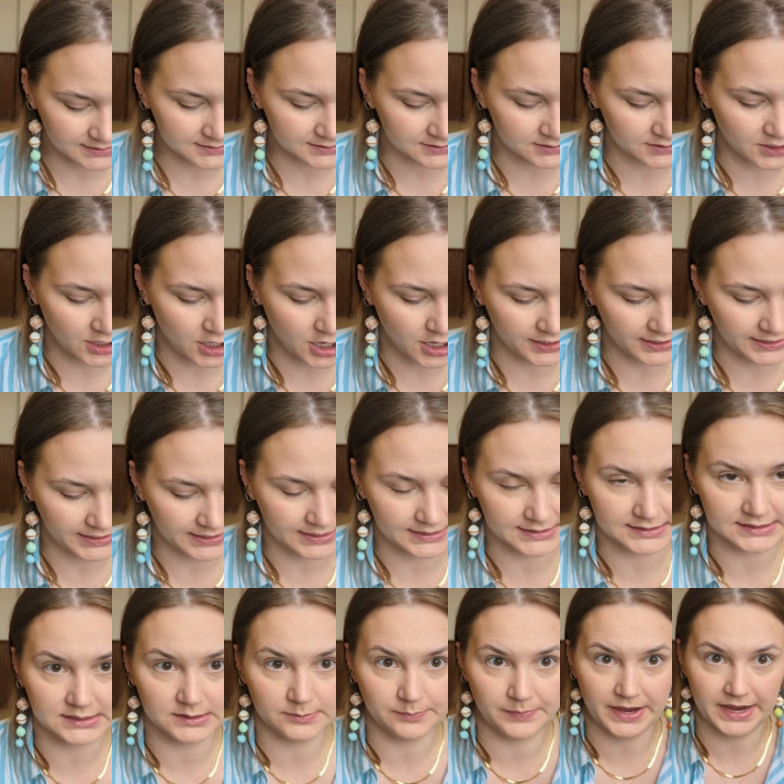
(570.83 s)
is Naughty and
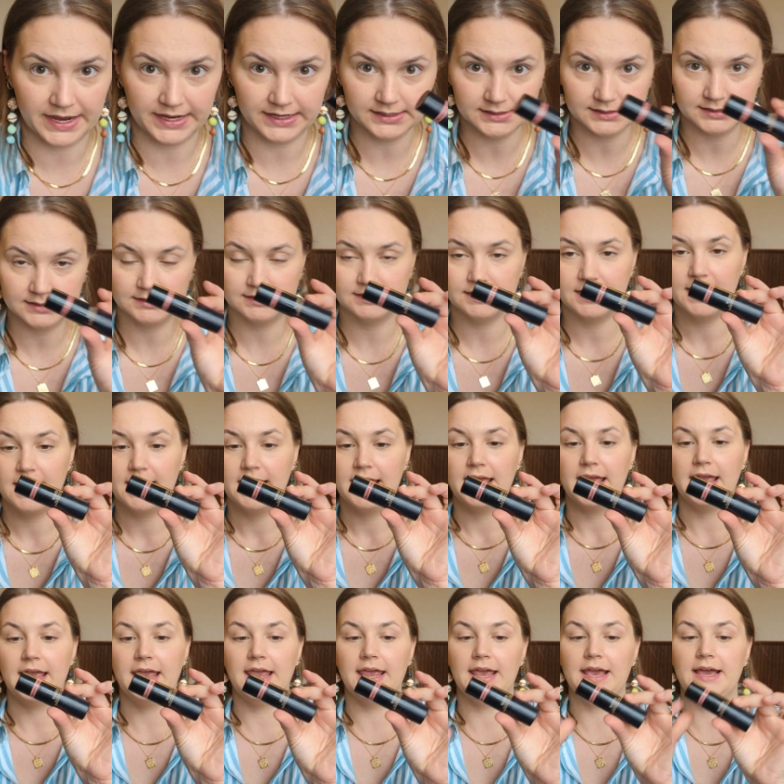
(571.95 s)
Spice,
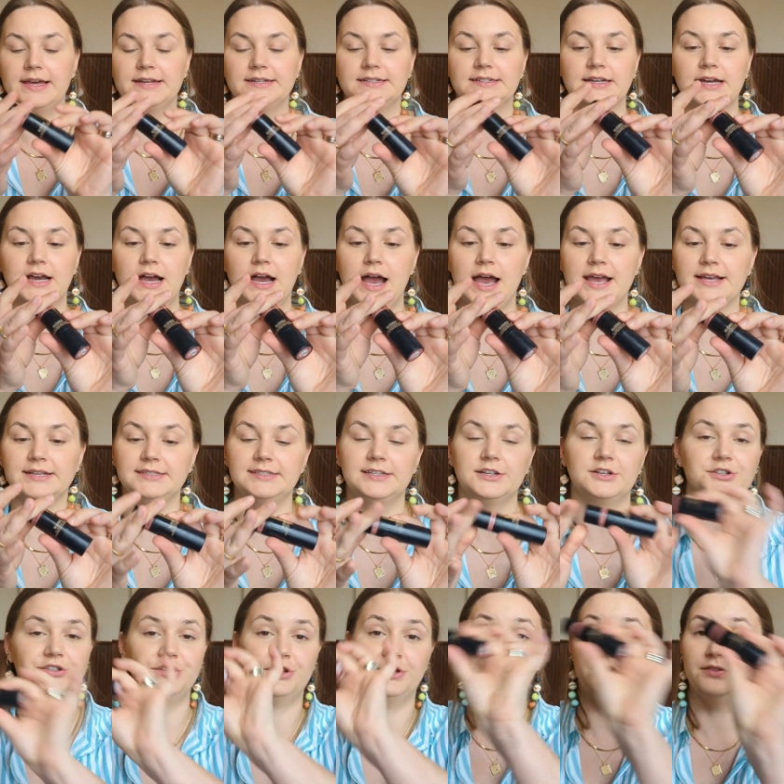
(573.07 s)
and I
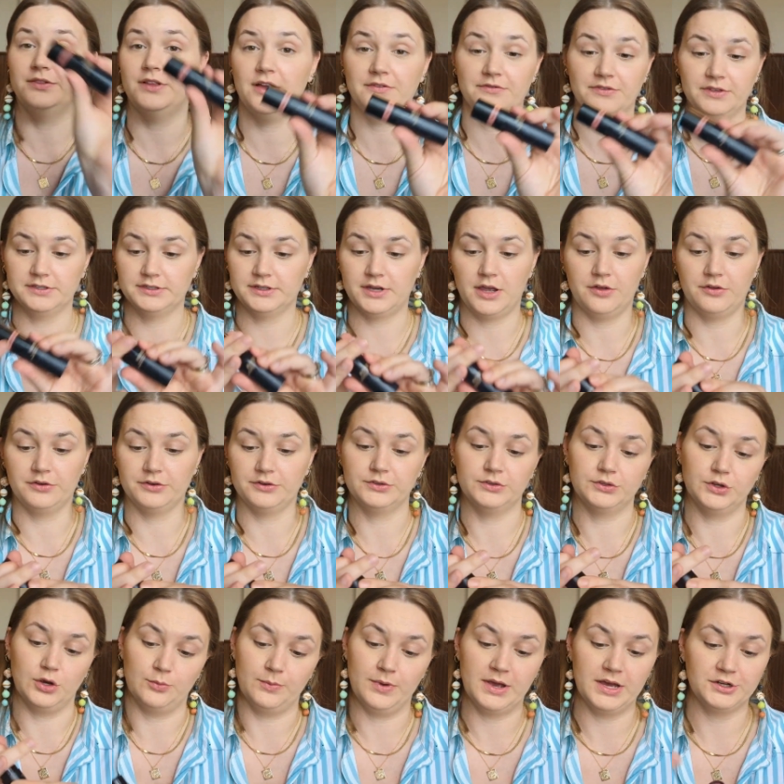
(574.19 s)
seriously love this color
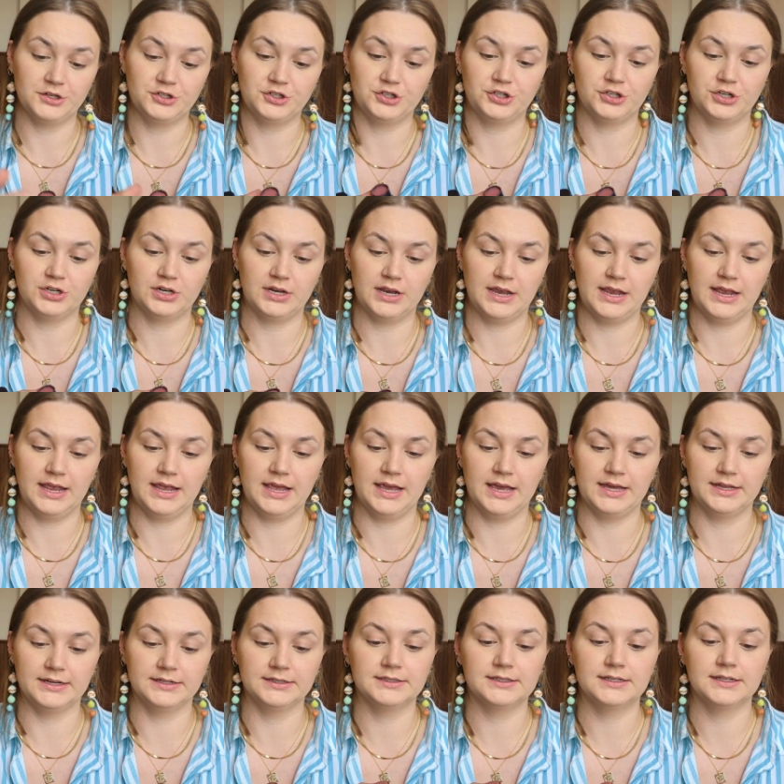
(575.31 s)
so much,
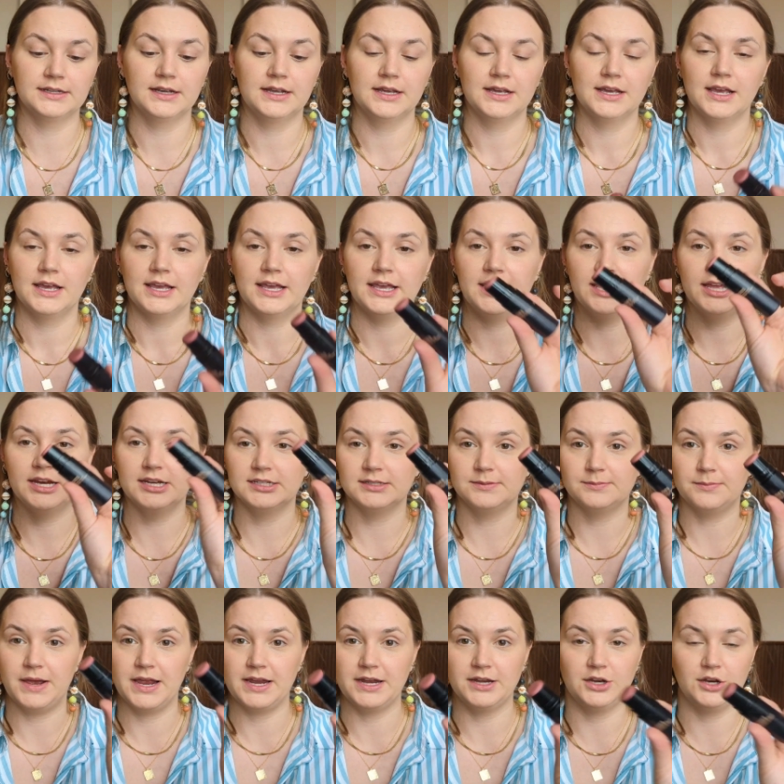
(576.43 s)
and it is
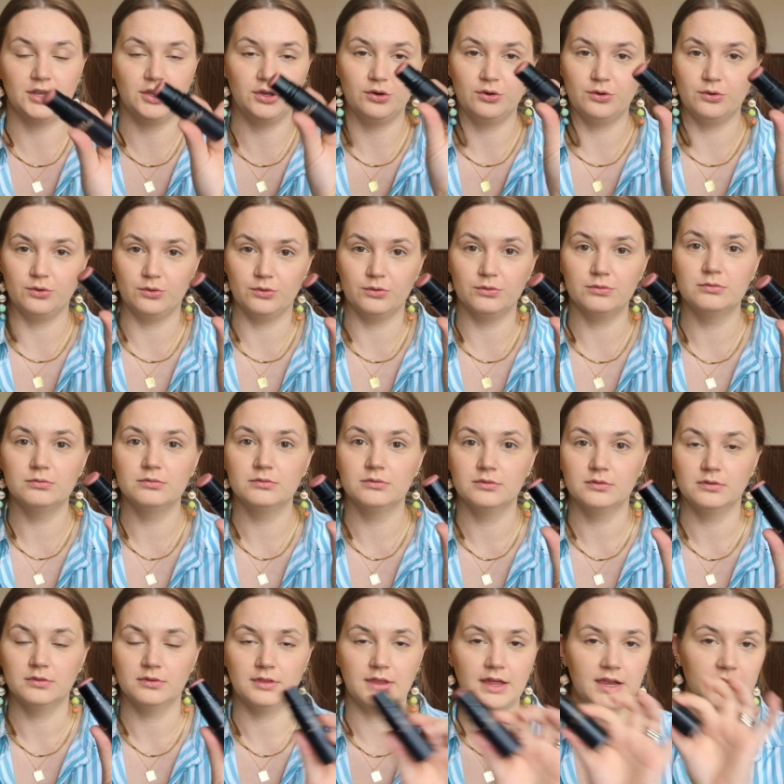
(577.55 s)
my new
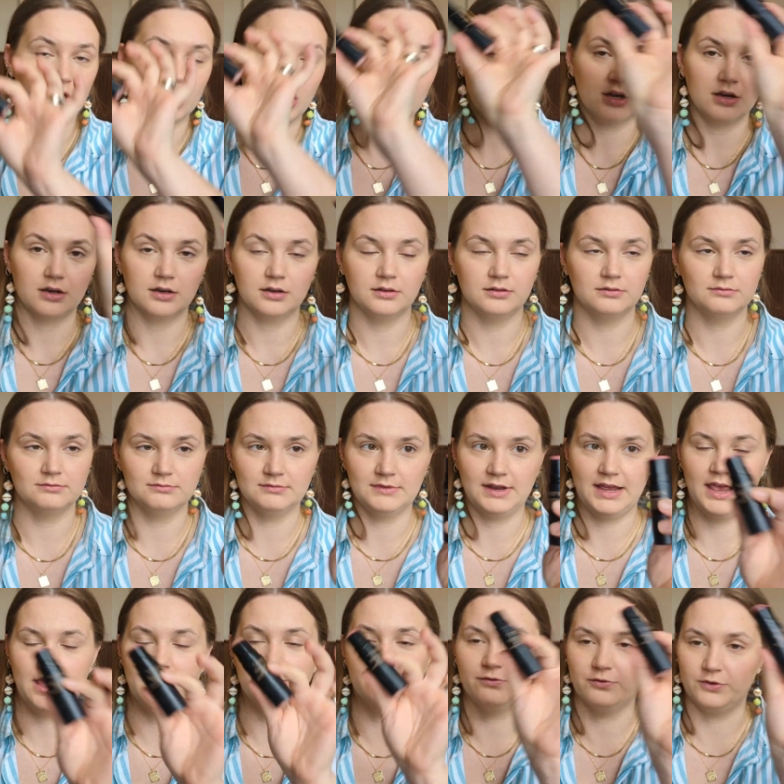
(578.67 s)
like
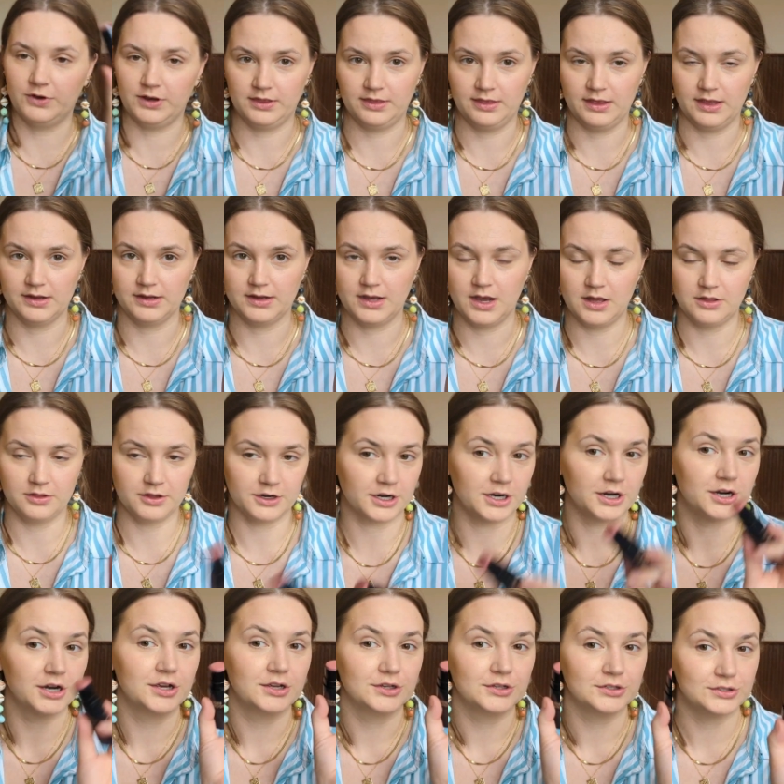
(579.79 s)
everything
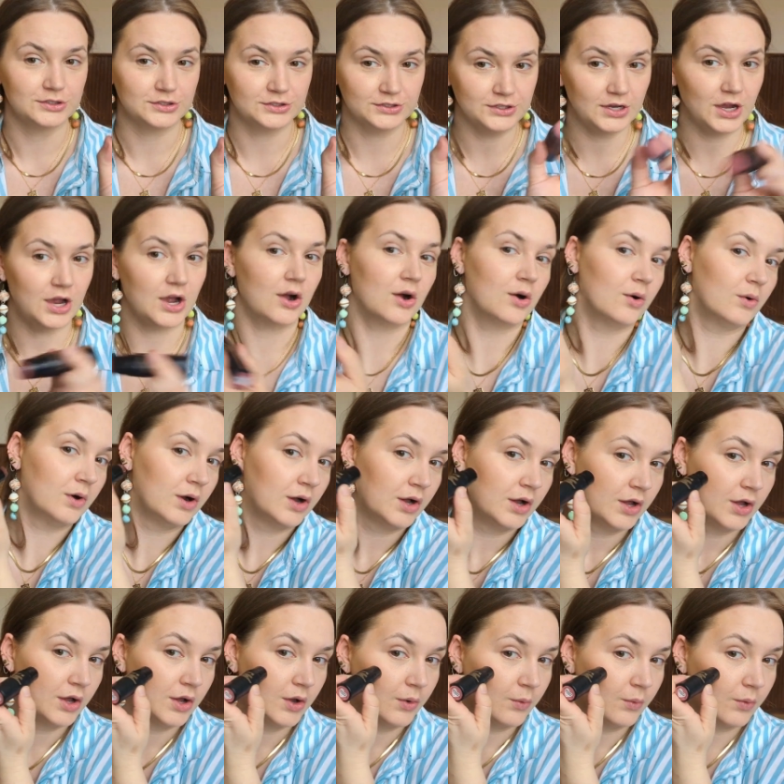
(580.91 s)
color. So
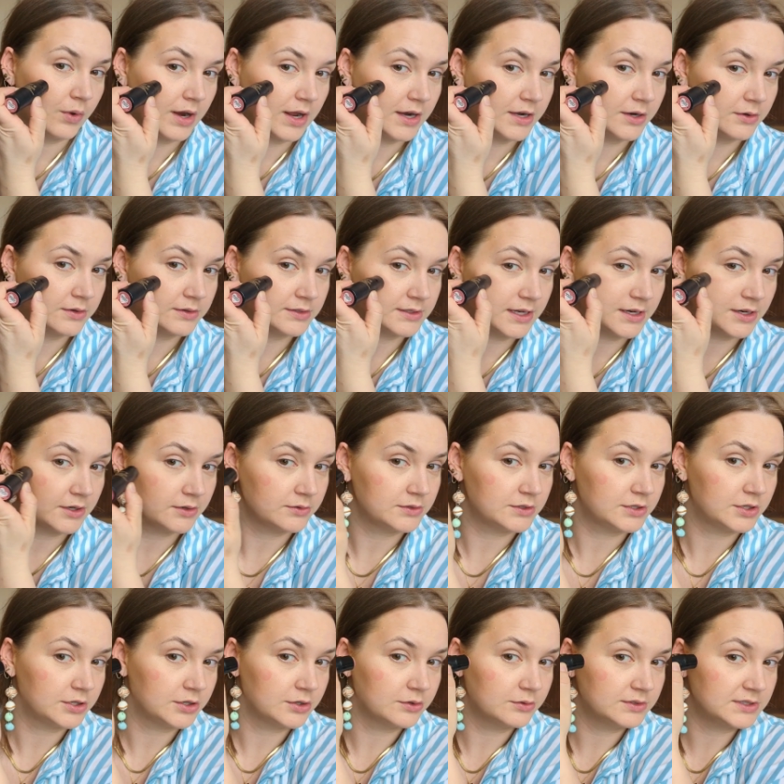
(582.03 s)
what I do is I do
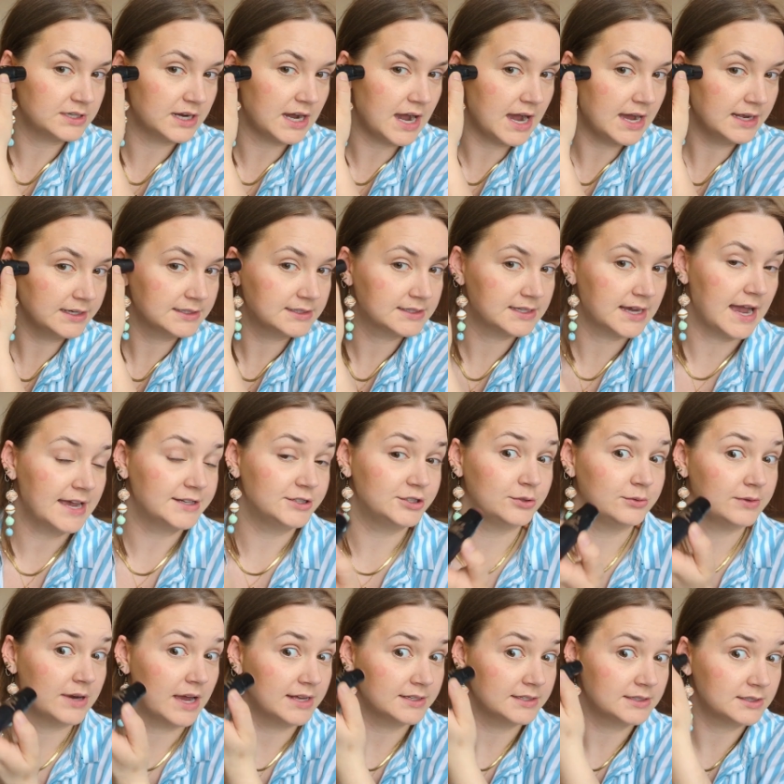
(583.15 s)
2 dots. I
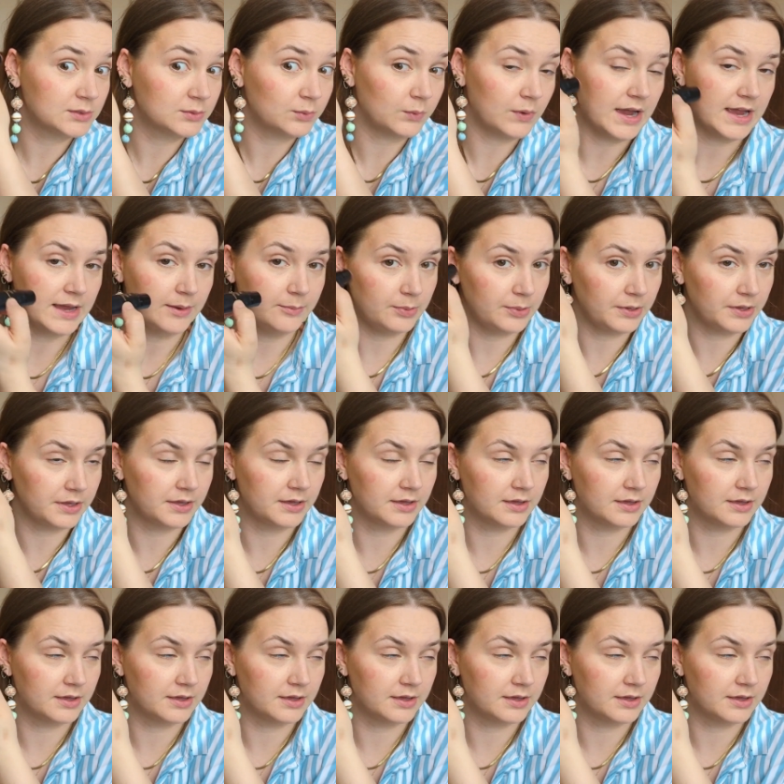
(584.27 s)
do not swipe